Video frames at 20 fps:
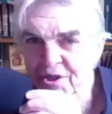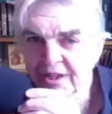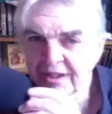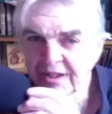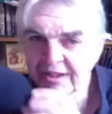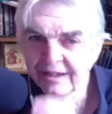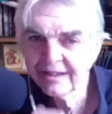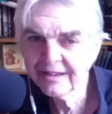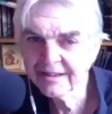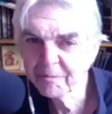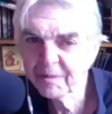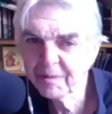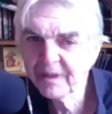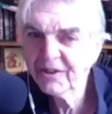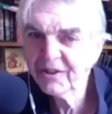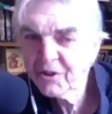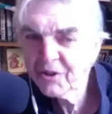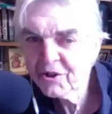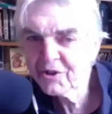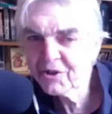the
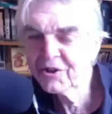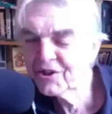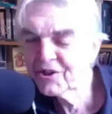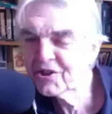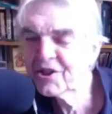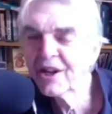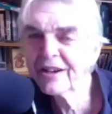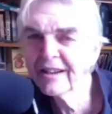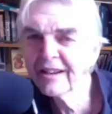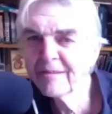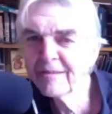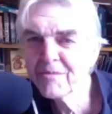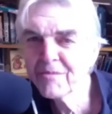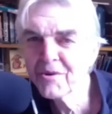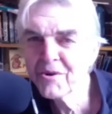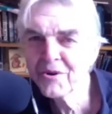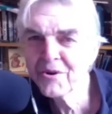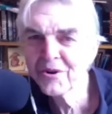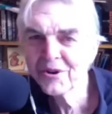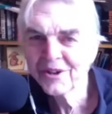Peter Cook and Dudley
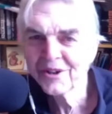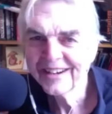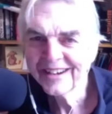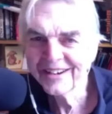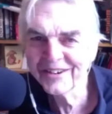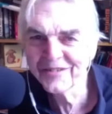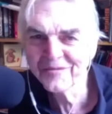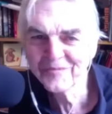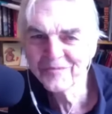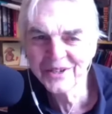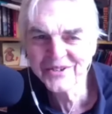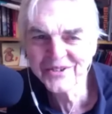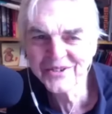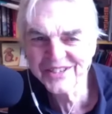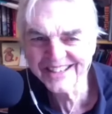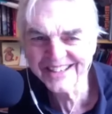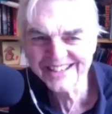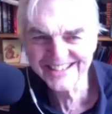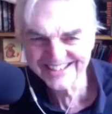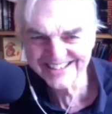Moore of
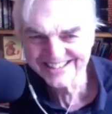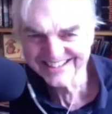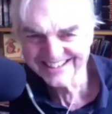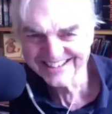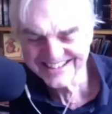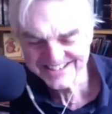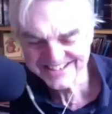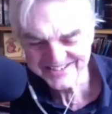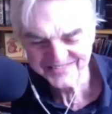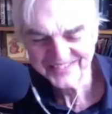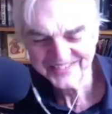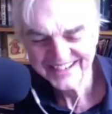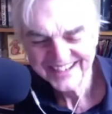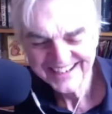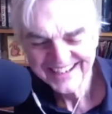music journalism,